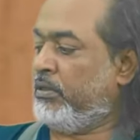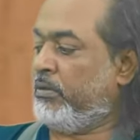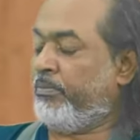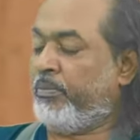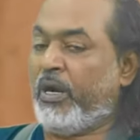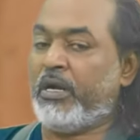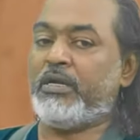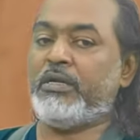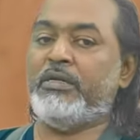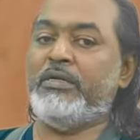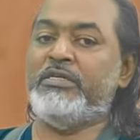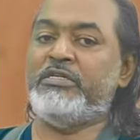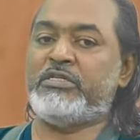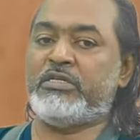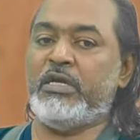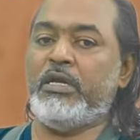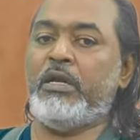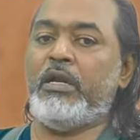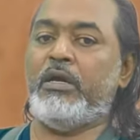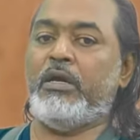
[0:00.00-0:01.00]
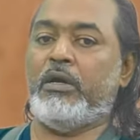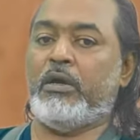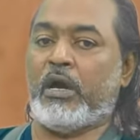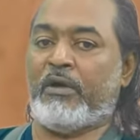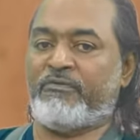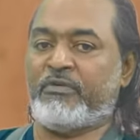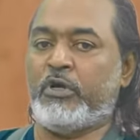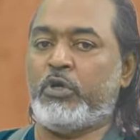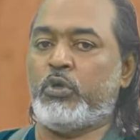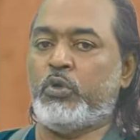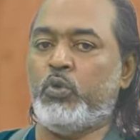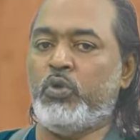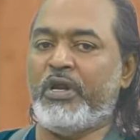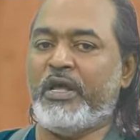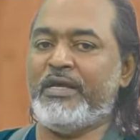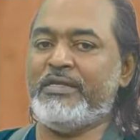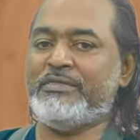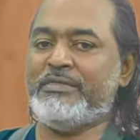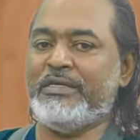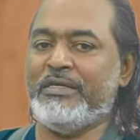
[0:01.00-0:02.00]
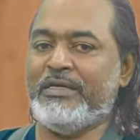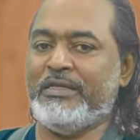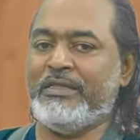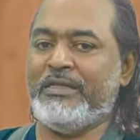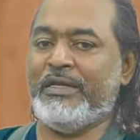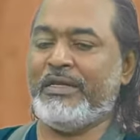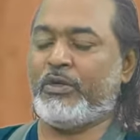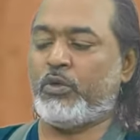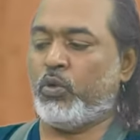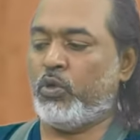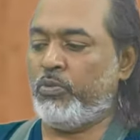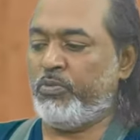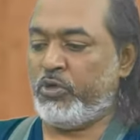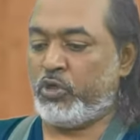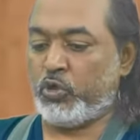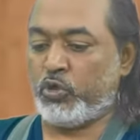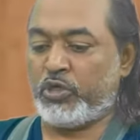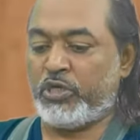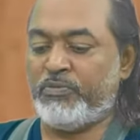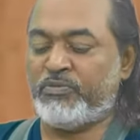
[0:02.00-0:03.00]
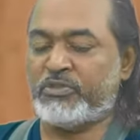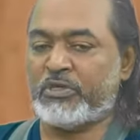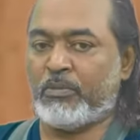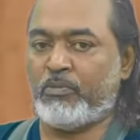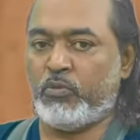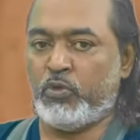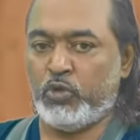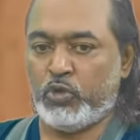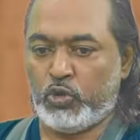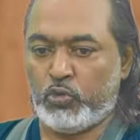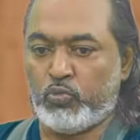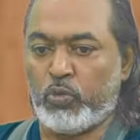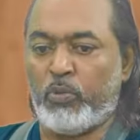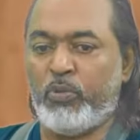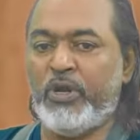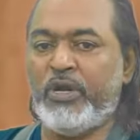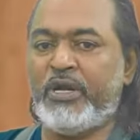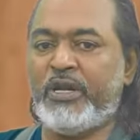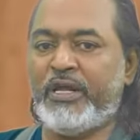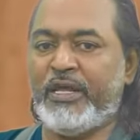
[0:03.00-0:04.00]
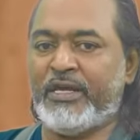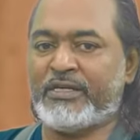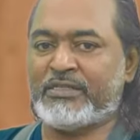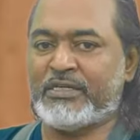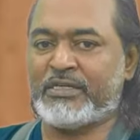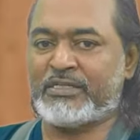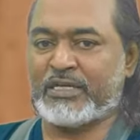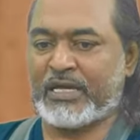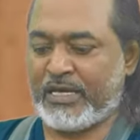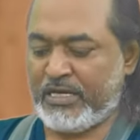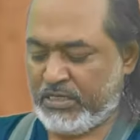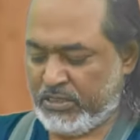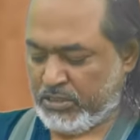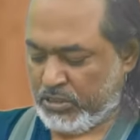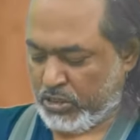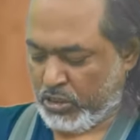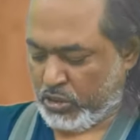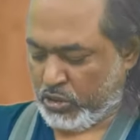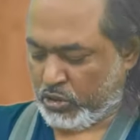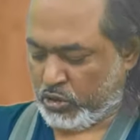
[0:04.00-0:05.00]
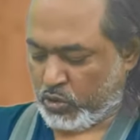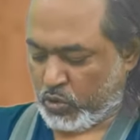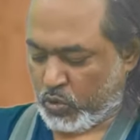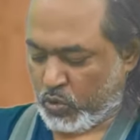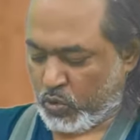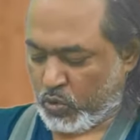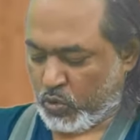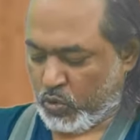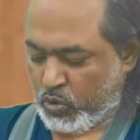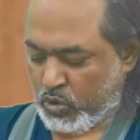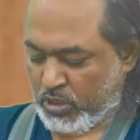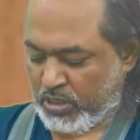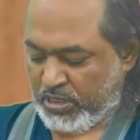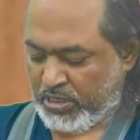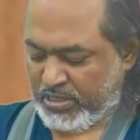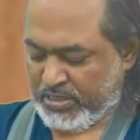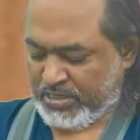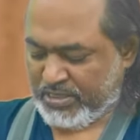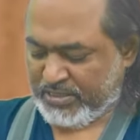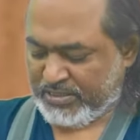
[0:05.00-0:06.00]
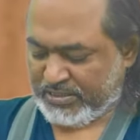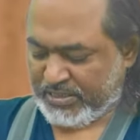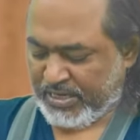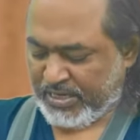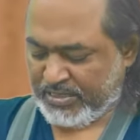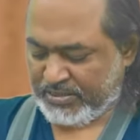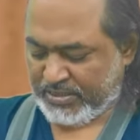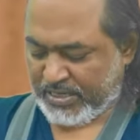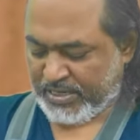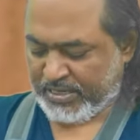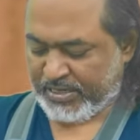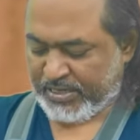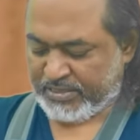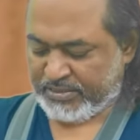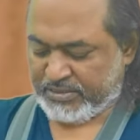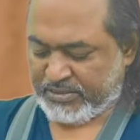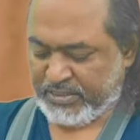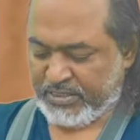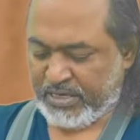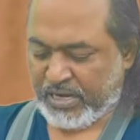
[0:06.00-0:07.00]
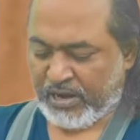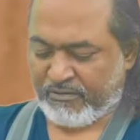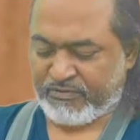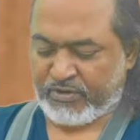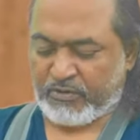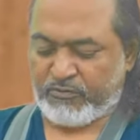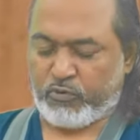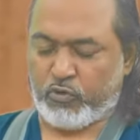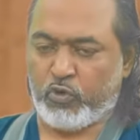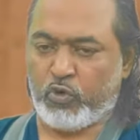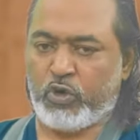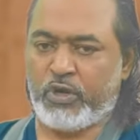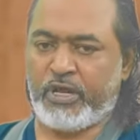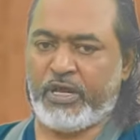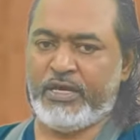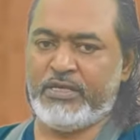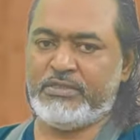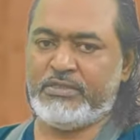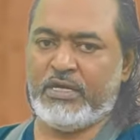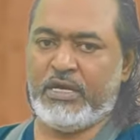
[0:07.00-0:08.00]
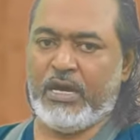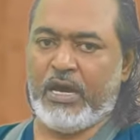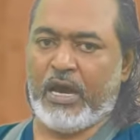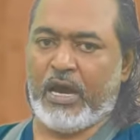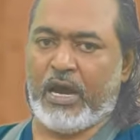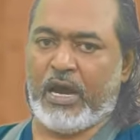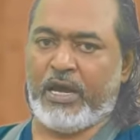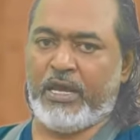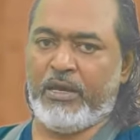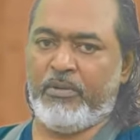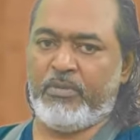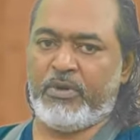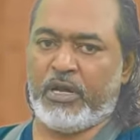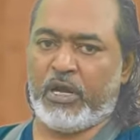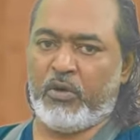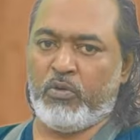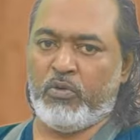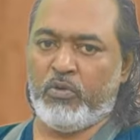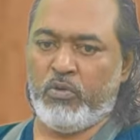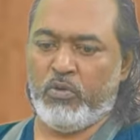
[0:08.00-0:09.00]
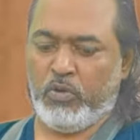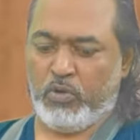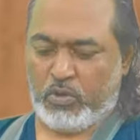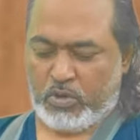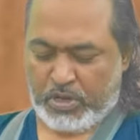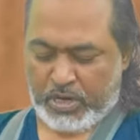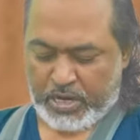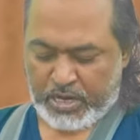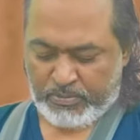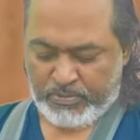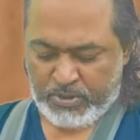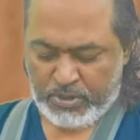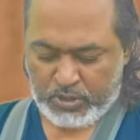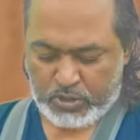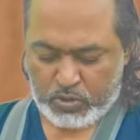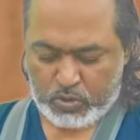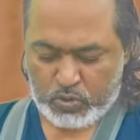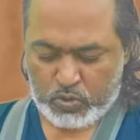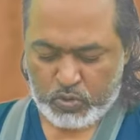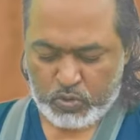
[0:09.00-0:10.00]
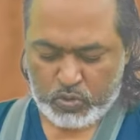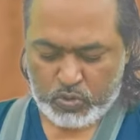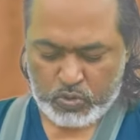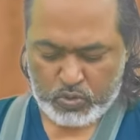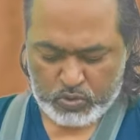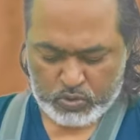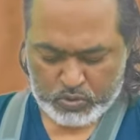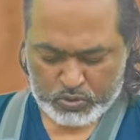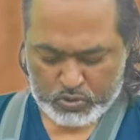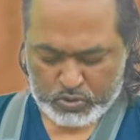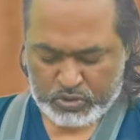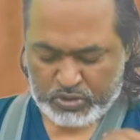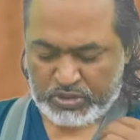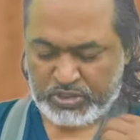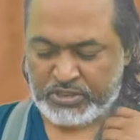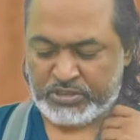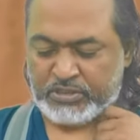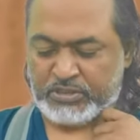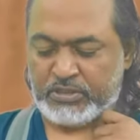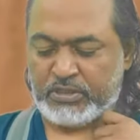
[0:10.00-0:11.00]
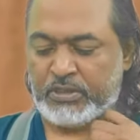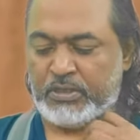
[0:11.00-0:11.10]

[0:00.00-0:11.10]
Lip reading: but still, after 2 days, they told me to give some mobility exercise. So in this case, I can see after 4 days, I am now able to do this.